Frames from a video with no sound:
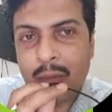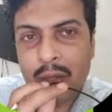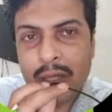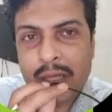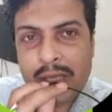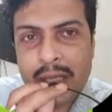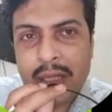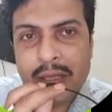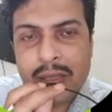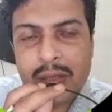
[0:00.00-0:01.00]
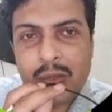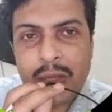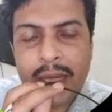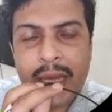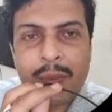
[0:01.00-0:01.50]
modulated signals,
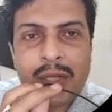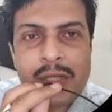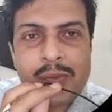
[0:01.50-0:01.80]
so they can be